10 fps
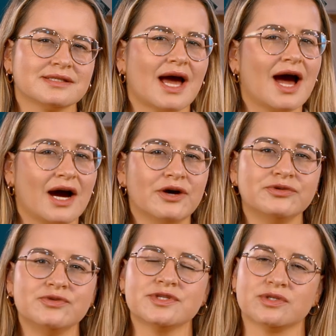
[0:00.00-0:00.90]
how
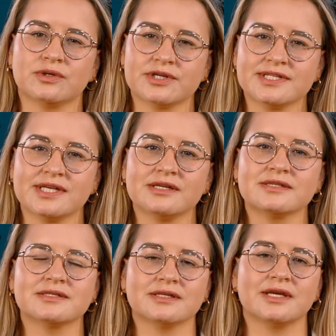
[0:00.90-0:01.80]
do store
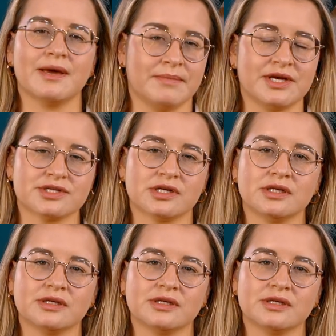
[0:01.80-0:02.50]
sales get measured?